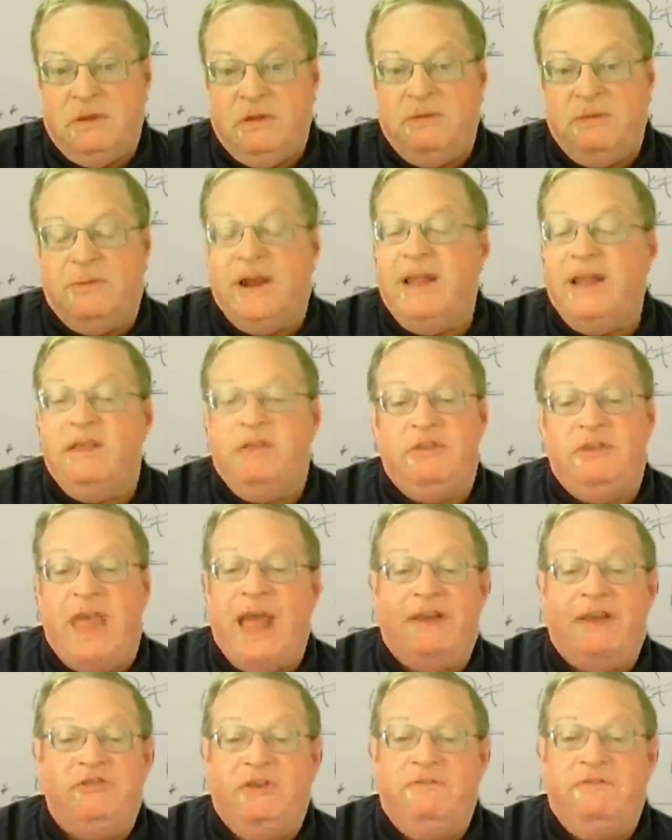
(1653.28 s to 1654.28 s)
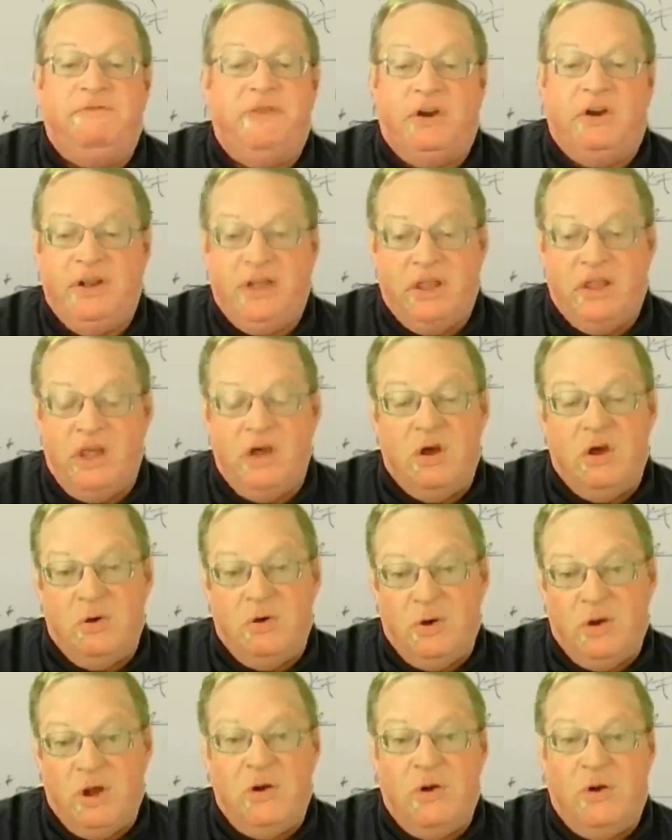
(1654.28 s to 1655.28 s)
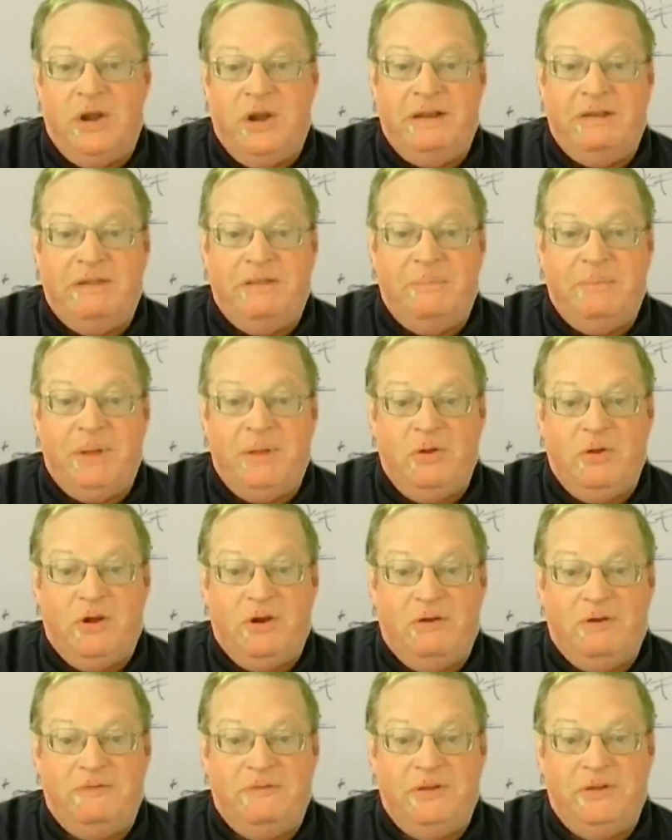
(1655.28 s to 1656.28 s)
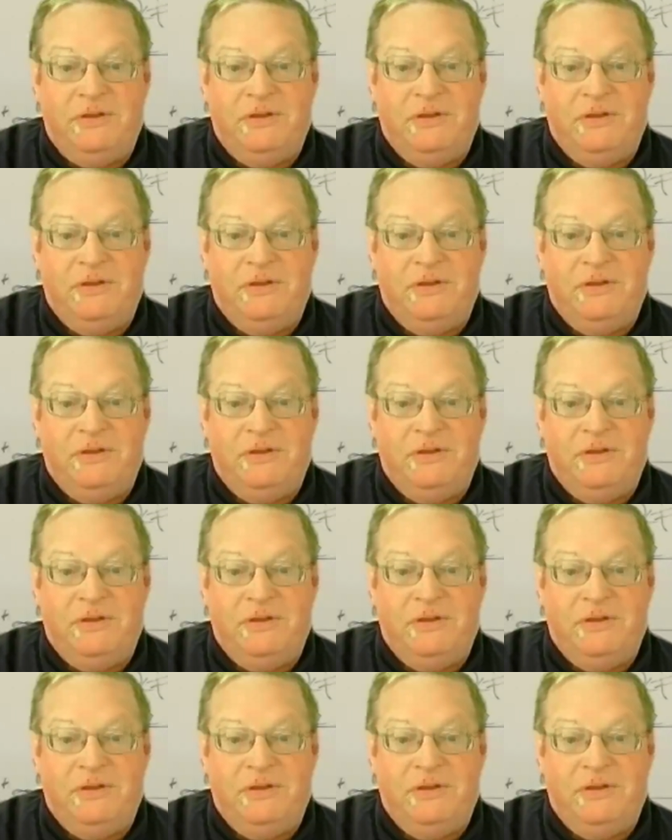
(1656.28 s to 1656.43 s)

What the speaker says: right, is actually very low according to the bell curve.